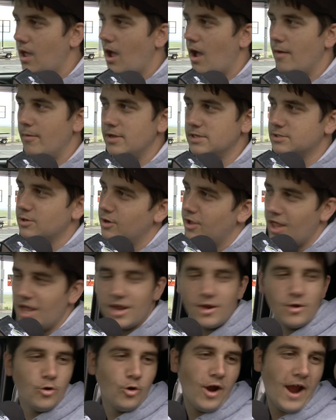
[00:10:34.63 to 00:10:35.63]
I'm just going to
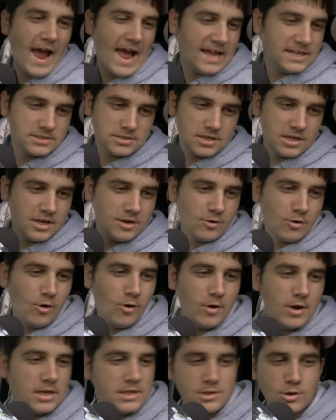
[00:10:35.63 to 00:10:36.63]
like gradually
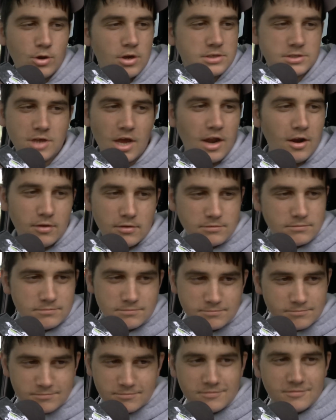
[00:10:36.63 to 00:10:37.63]
roll into it so I don't
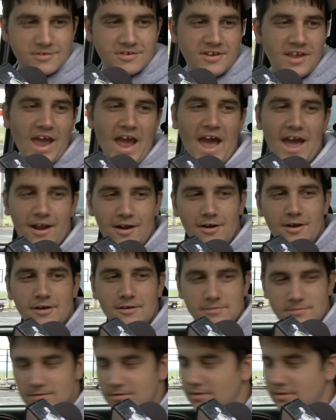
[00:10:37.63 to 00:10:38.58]
scatter.